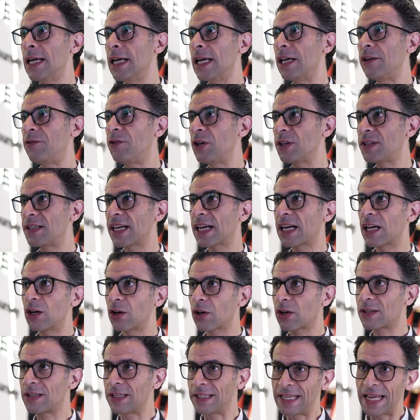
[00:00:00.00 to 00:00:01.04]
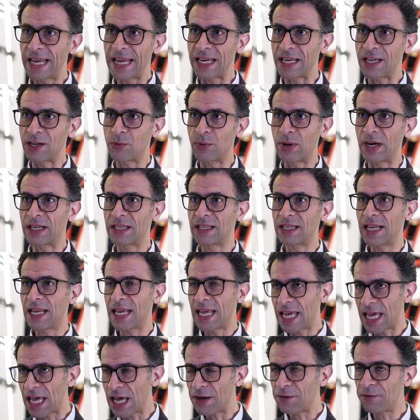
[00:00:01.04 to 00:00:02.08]
If you take a look today, right,
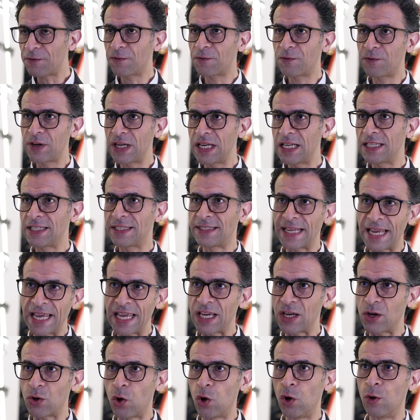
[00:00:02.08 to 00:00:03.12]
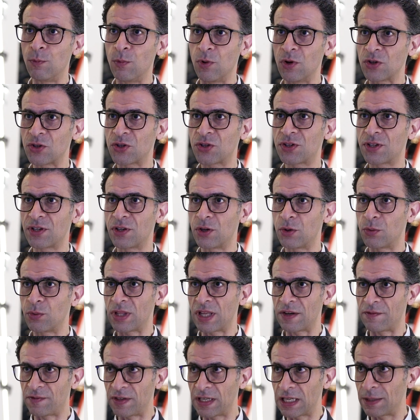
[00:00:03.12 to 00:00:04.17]
every day almost, you know, with the
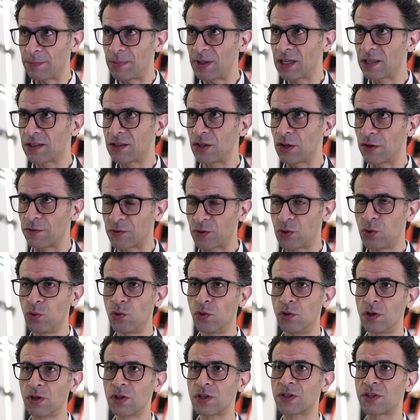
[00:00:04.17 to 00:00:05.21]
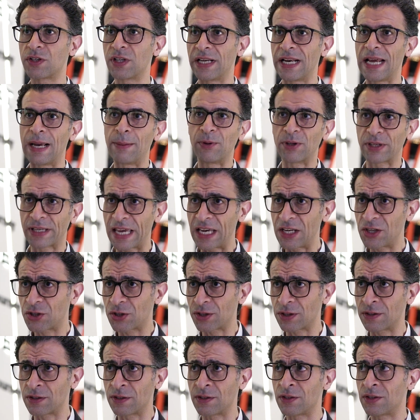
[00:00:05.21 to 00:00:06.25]
availability of tools and
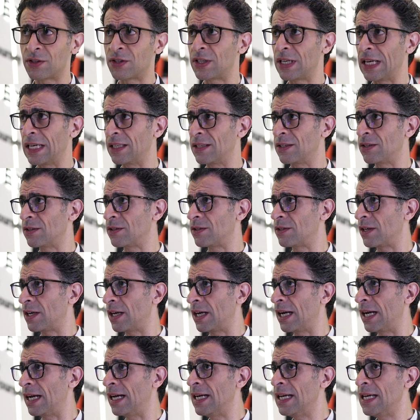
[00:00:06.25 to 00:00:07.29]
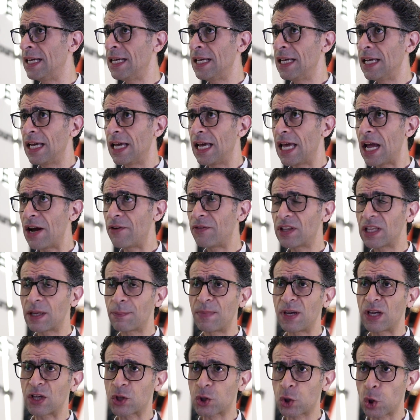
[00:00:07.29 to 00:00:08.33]
applications and everything
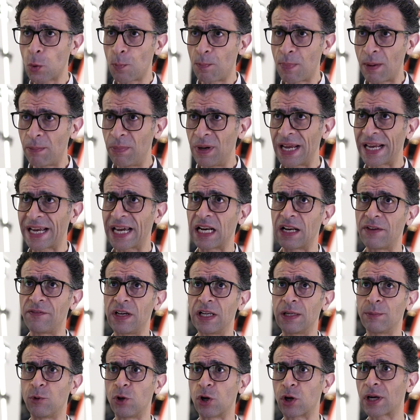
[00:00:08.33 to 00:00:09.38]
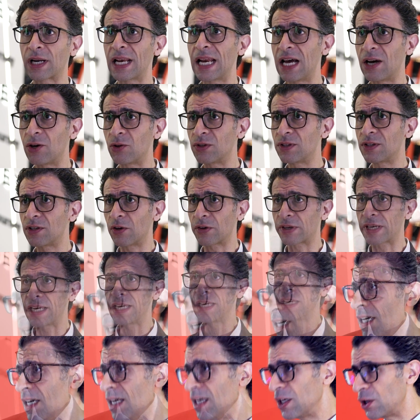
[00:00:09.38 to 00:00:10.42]
being so public and available on cloud, okay,
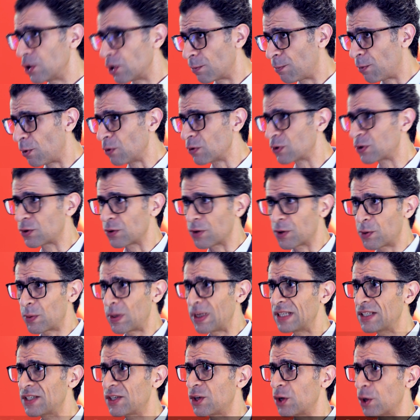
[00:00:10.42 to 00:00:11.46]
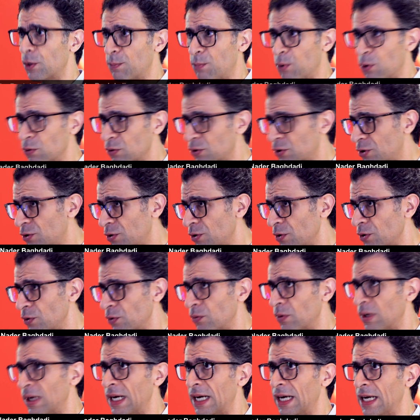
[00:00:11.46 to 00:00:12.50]
you're opposed to threats, you're opposed
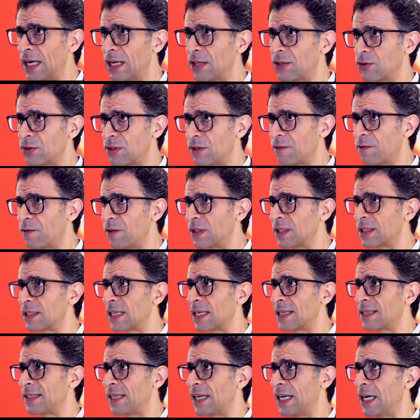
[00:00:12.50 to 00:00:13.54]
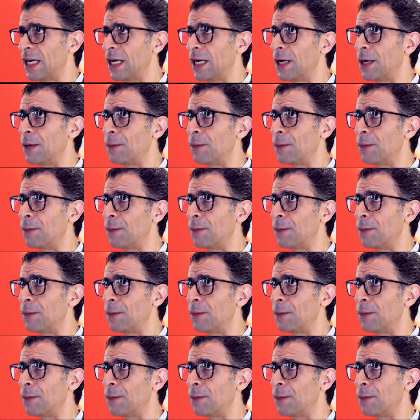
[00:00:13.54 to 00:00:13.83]
to different, let's say,